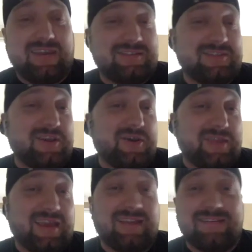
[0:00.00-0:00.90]
so
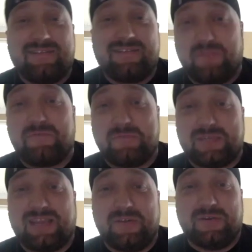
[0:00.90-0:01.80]
that they're from
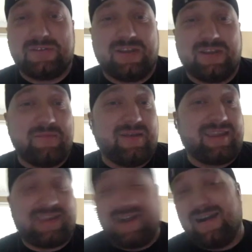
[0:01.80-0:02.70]
St. Louis, so I'm like,
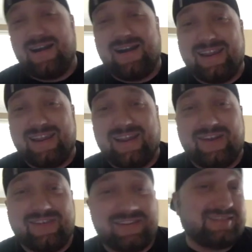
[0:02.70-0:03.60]
ah, you know,
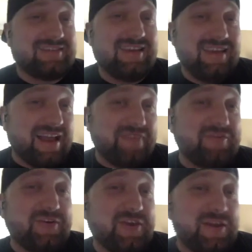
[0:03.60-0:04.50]
I
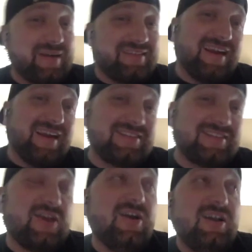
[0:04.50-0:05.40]
feel good about that.
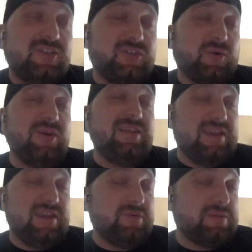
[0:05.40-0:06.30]
So, Story of the
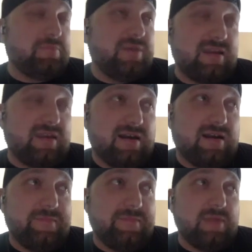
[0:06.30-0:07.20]
Year was a big,
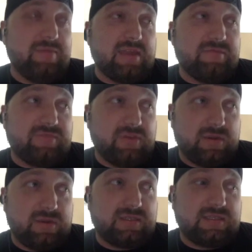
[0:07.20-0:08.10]
um, a big
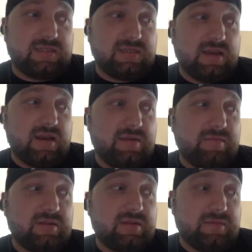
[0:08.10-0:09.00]
influence um,
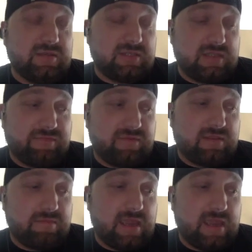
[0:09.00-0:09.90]
on some of the stuff with
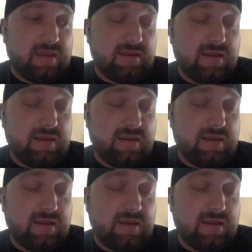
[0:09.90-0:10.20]
the band